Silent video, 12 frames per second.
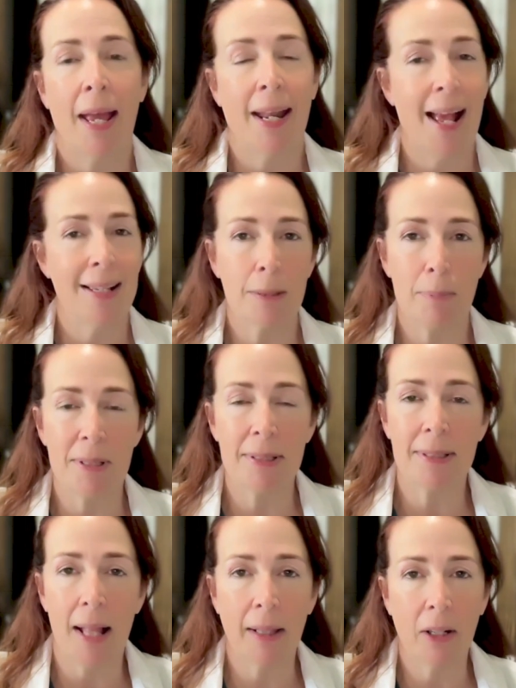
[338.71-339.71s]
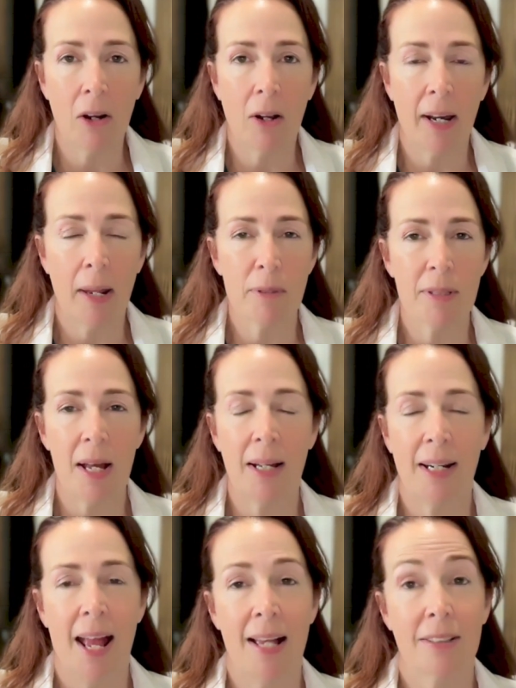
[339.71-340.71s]
It has to be selling on
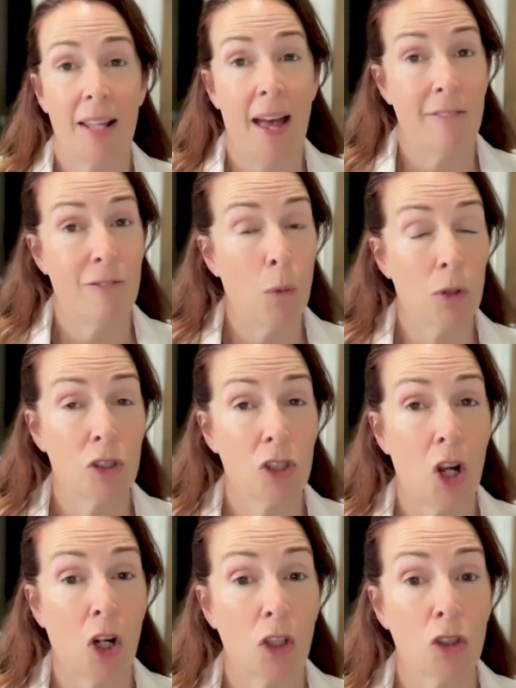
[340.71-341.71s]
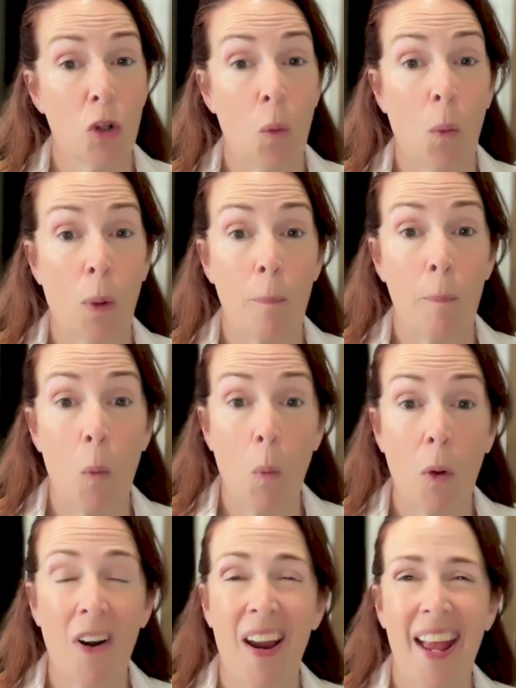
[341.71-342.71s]
Amazon. It has to have 4 stars or
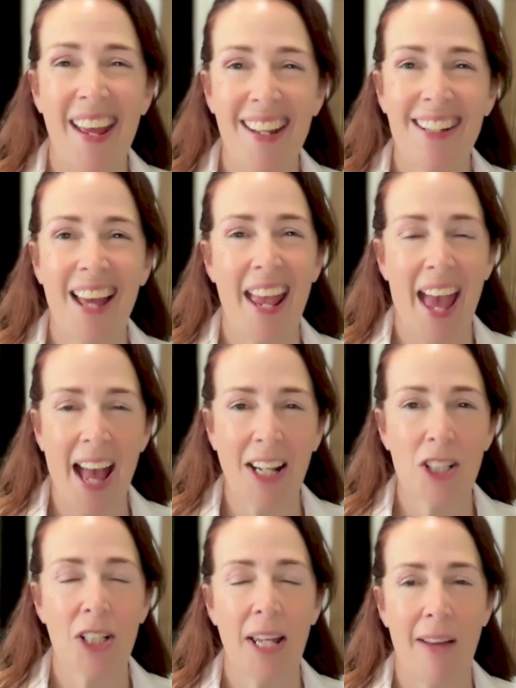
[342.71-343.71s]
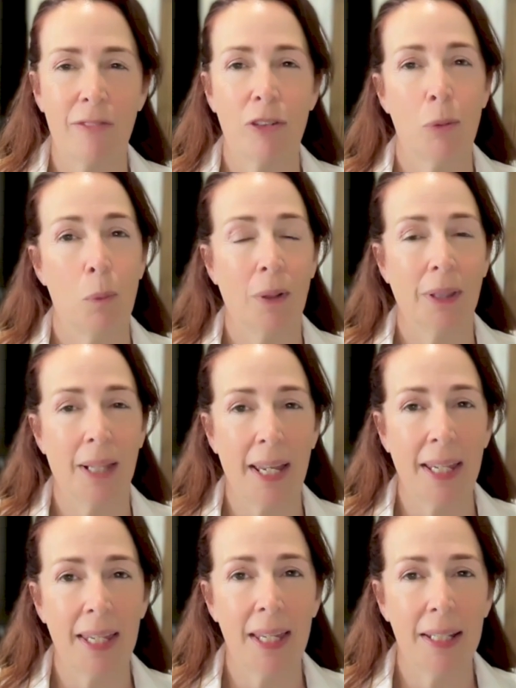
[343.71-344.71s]
more. And I actually have to
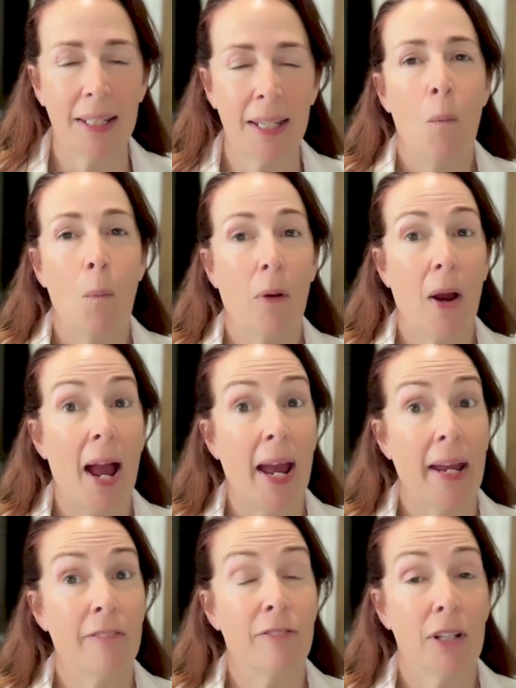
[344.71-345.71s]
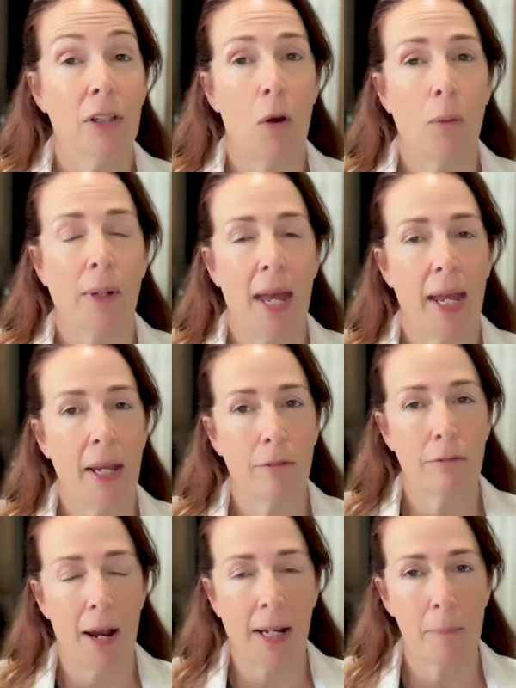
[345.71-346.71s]
like it where I feel okay
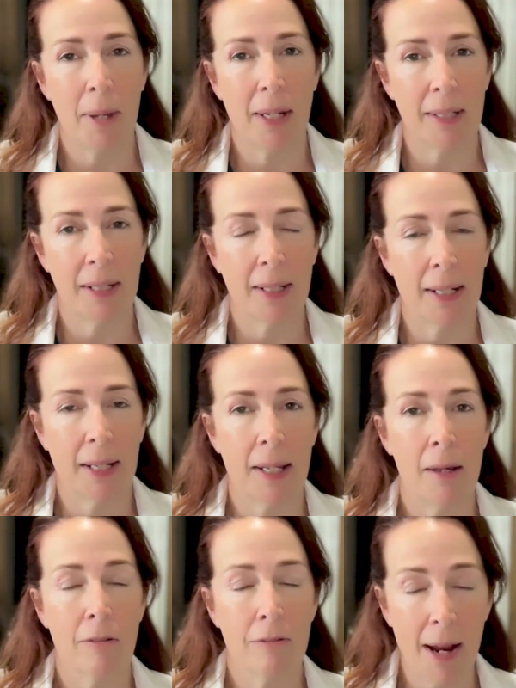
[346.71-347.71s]
recommending it,